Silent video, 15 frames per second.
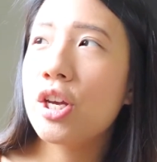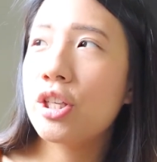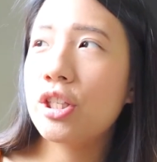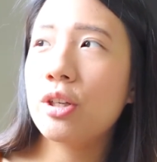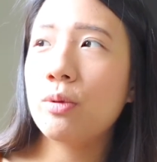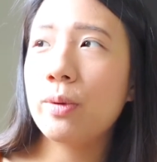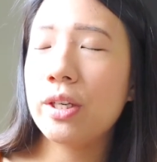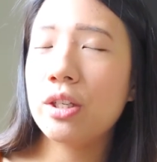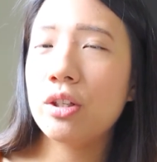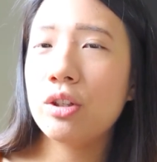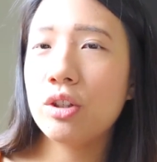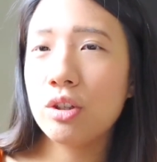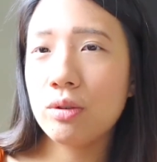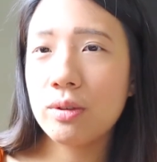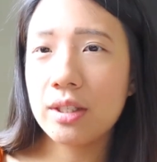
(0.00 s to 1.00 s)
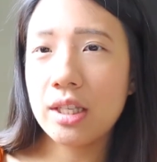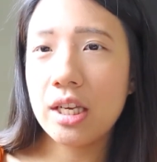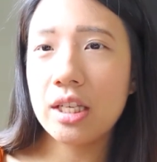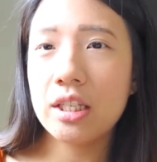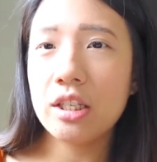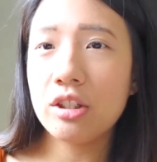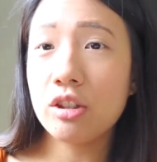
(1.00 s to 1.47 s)
So when you use
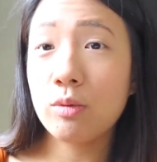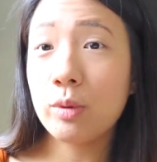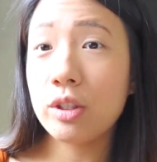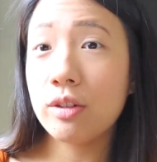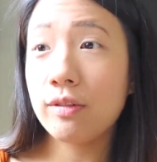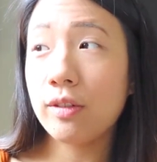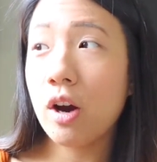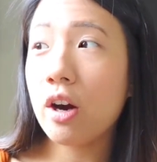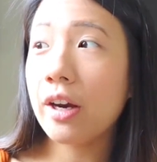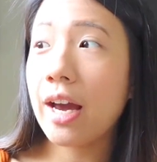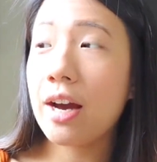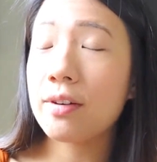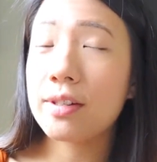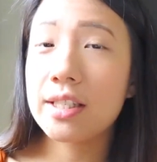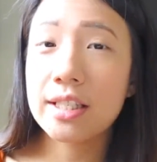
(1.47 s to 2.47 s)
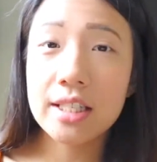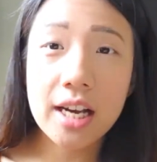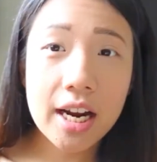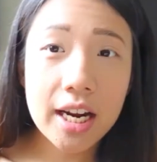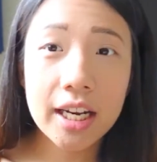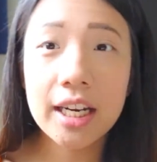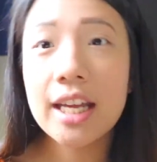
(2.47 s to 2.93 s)
this and when you vlog
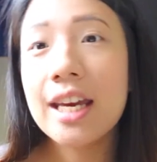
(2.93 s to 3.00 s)
outside,